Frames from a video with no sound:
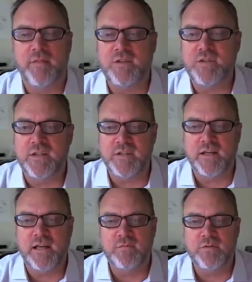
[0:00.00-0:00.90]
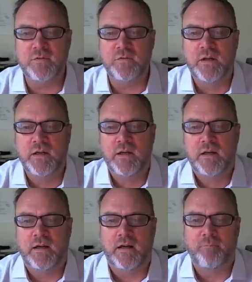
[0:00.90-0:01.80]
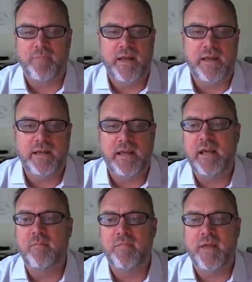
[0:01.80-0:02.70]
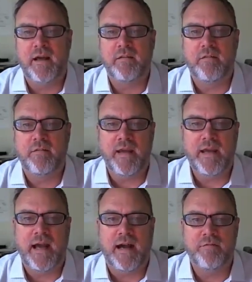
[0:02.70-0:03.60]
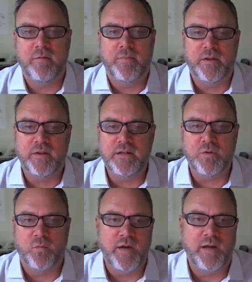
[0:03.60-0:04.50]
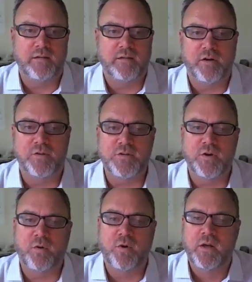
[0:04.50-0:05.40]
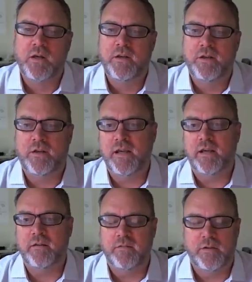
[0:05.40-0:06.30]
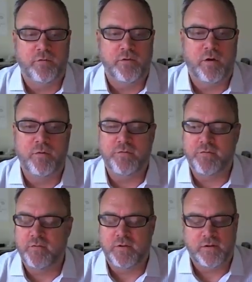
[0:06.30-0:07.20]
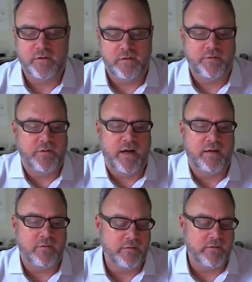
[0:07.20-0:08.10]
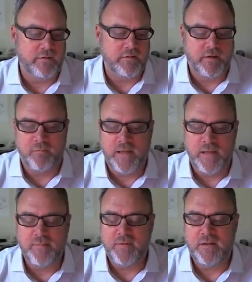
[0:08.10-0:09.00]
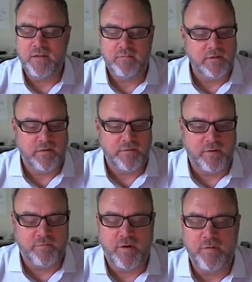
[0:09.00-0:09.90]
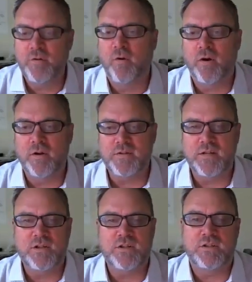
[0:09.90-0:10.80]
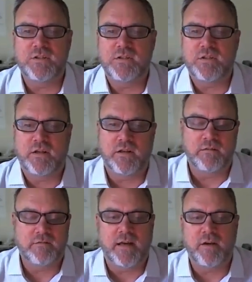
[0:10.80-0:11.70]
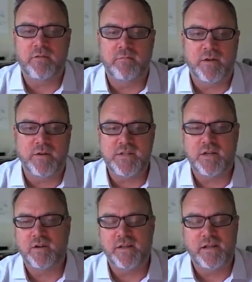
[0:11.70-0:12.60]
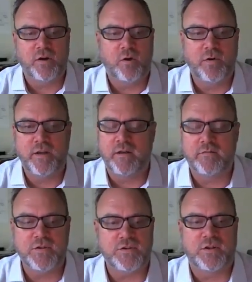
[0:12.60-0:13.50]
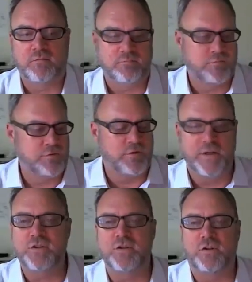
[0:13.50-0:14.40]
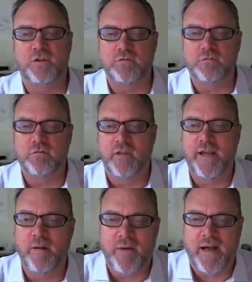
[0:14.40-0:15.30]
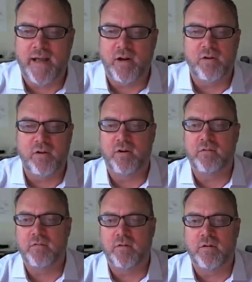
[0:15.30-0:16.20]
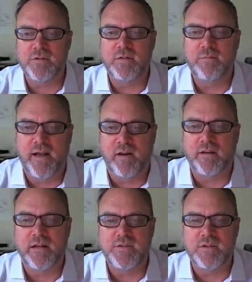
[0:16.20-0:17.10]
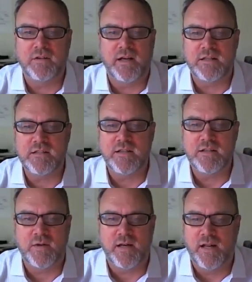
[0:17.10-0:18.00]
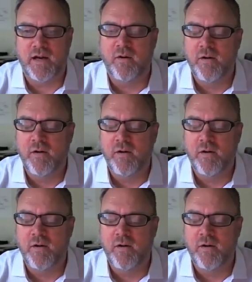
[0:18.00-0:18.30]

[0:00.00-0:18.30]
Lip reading: They change the game to a game that they have the ability to win. So you can't, no one's. It's not unless maybe there are very few organizations that could militarily go in just a traditional land battle or sea battle against the United States right now.